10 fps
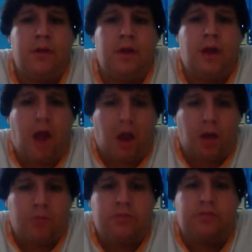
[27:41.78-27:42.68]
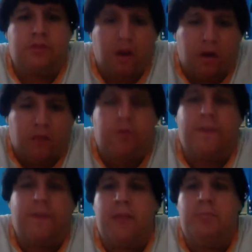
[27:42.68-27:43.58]
I hope to start off with
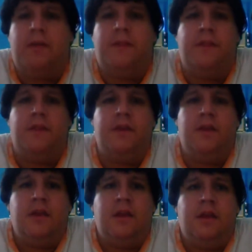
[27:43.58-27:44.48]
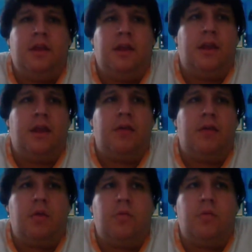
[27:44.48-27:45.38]
that method. Later
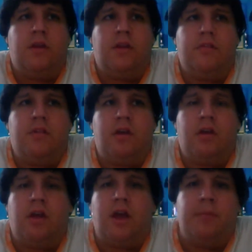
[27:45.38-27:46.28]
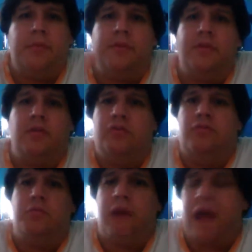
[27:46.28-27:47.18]
on when I start climbing the
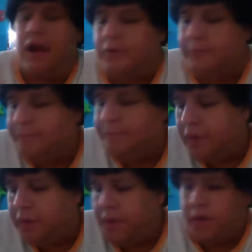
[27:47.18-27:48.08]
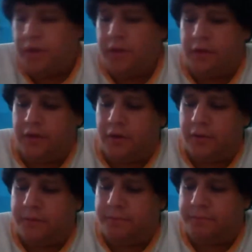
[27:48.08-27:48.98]
YouTube ladder, you
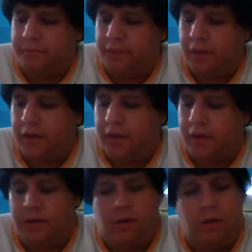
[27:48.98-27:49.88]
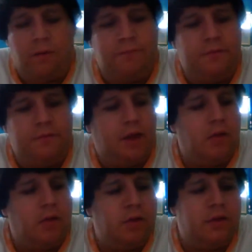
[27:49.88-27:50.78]
know, and hopefully,
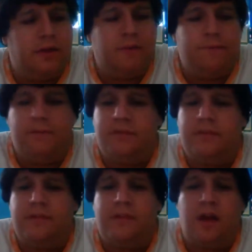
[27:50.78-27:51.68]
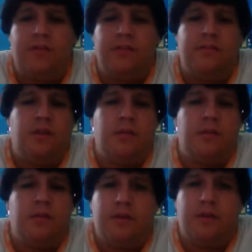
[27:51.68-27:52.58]
God willing, 50,000 subs
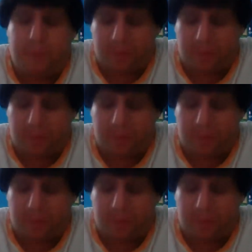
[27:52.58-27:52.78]
and up, a